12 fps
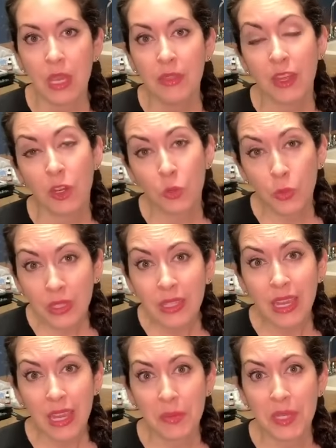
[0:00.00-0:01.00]
that are
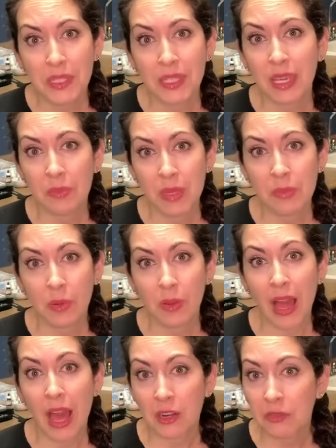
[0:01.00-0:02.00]
really aiming to get people
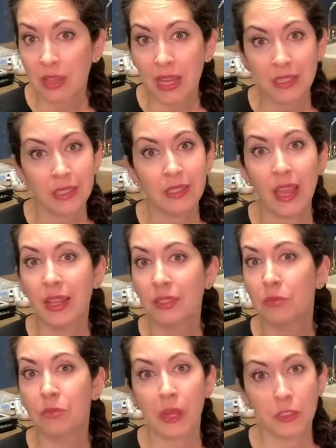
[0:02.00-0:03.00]
out of glasses as
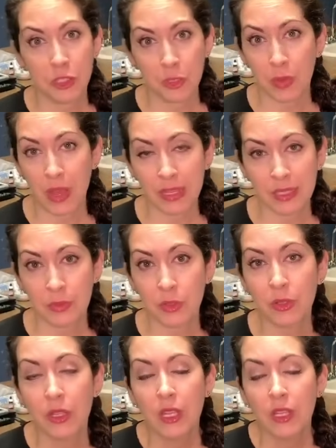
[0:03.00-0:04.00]
much as possible.